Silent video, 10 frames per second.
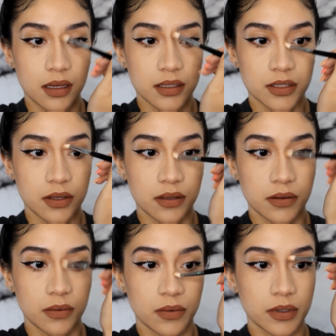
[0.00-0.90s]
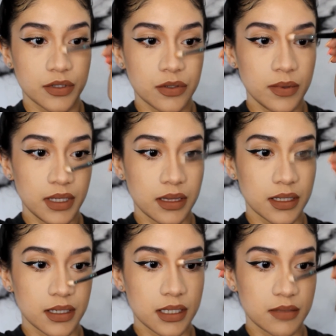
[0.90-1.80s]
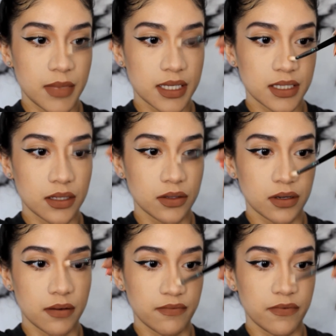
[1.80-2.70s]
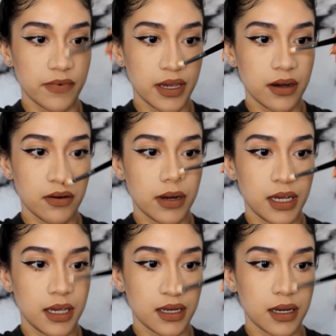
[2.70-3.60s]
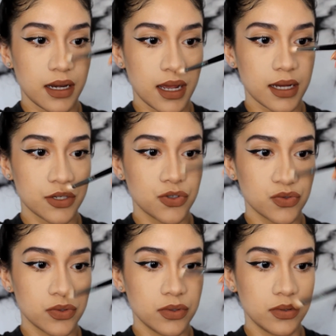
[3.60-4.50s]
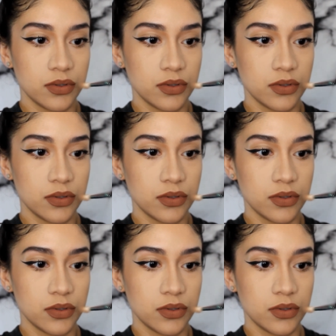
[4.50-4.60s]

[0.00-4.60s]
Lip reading: So doing this makes it look very natural,